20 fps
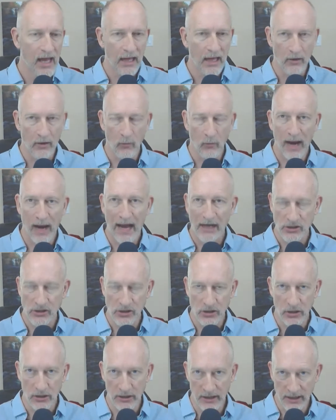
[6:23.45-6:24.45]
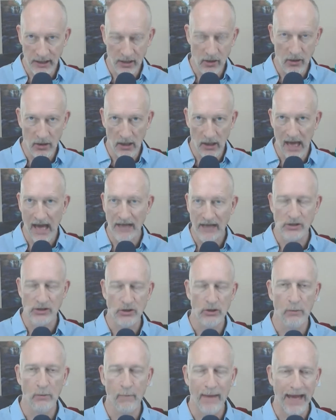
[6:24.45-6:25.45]
in a rational, linear,
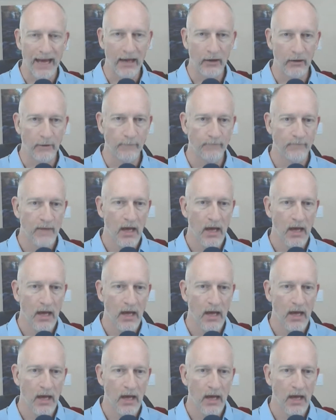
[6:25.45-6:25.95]
logical manner.